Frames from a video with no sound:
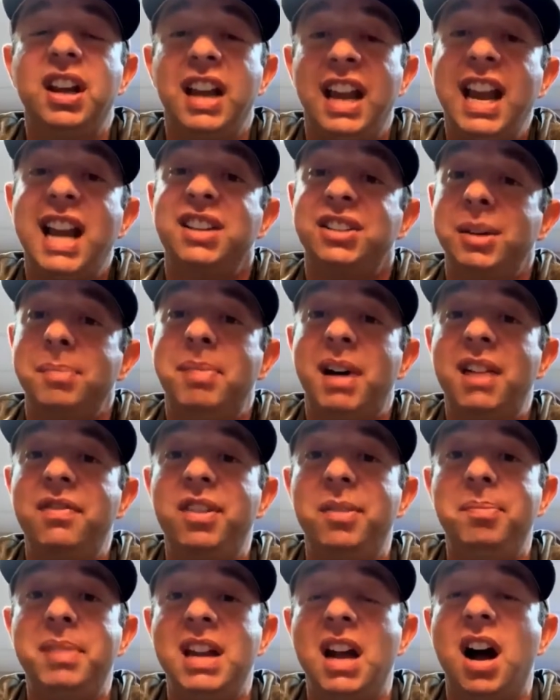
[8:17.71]
is above
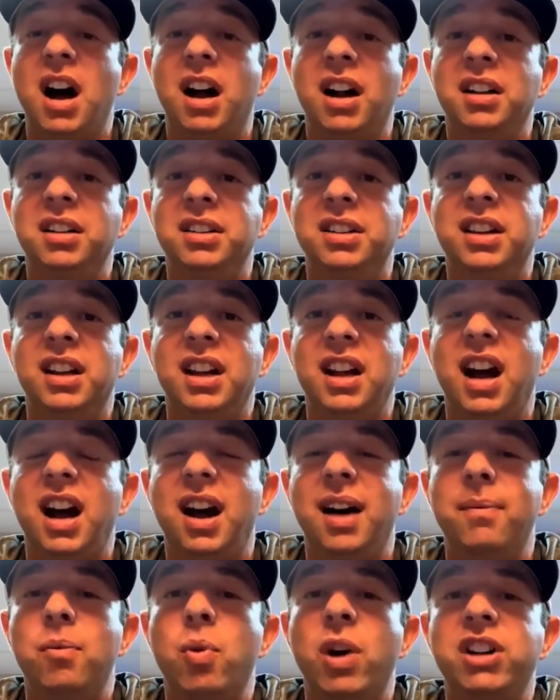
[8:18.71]
and beyond
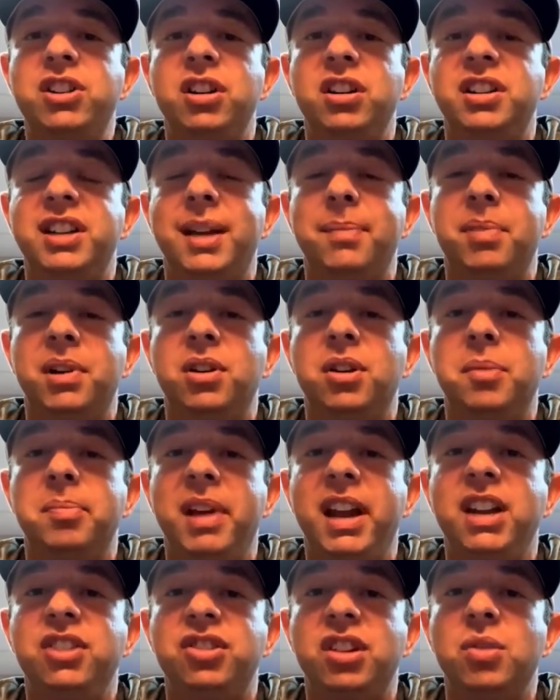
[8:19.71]
what your typical
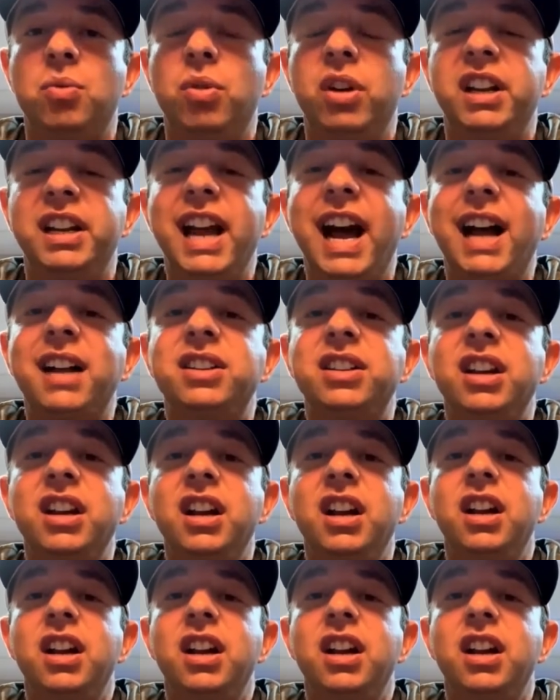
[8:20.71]
patient would get.